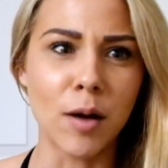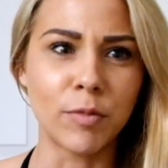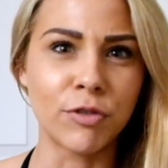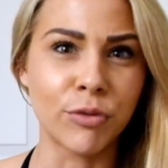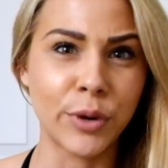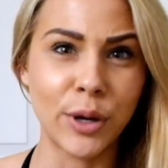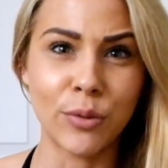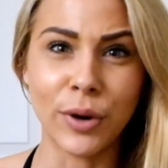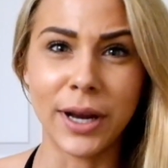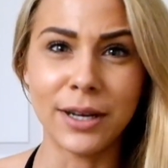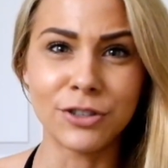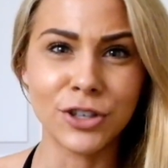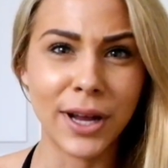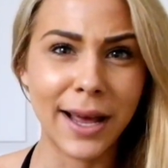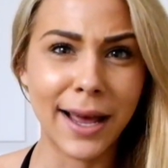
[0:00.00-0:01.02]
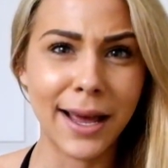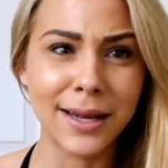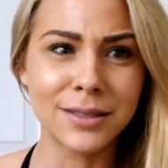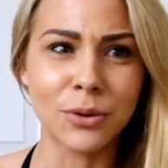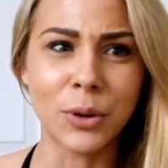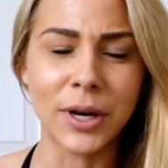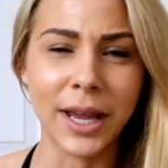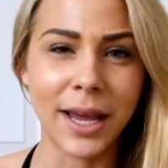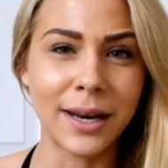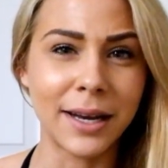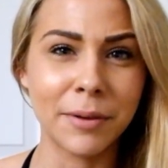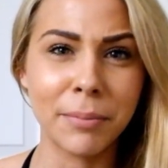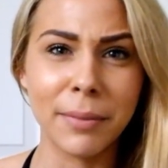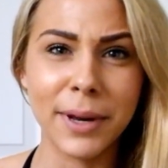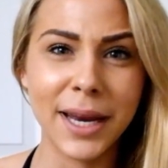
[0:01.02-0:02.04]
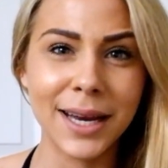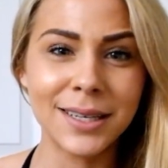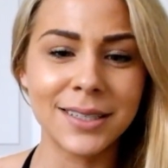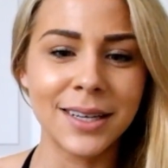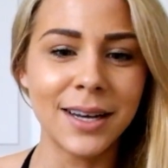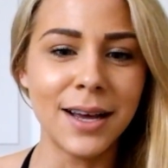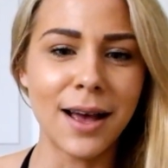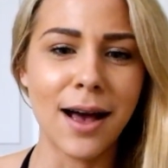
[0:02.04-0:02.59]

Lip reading: free-range eggs, organic meat,